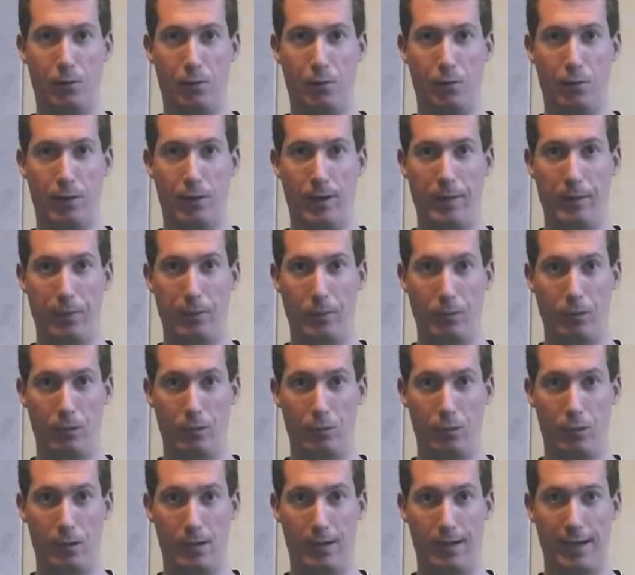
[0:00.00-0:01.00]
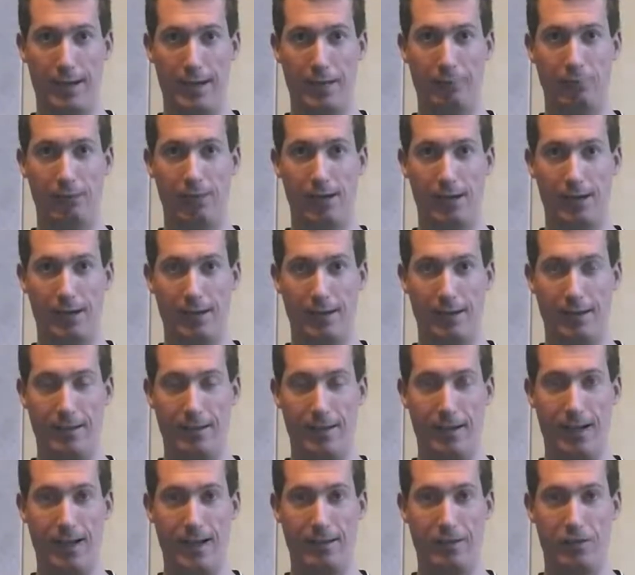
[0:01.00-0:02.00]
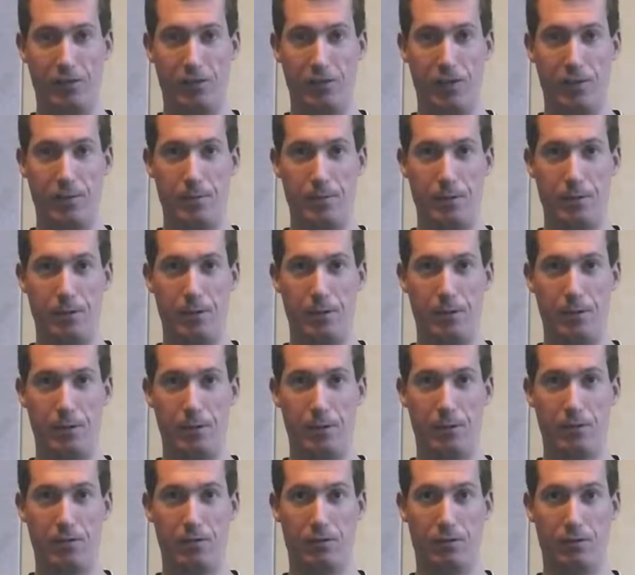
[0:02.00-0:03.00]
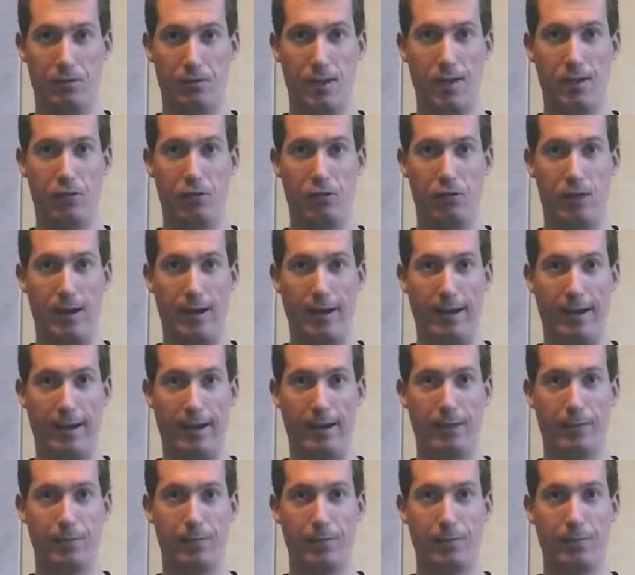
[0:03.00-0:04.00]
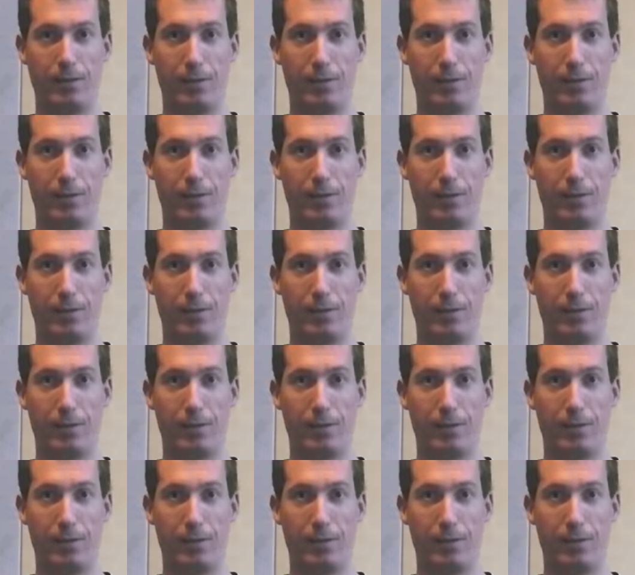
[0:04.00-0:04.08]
or people that work out regularly at the gym and do a lot of weight training,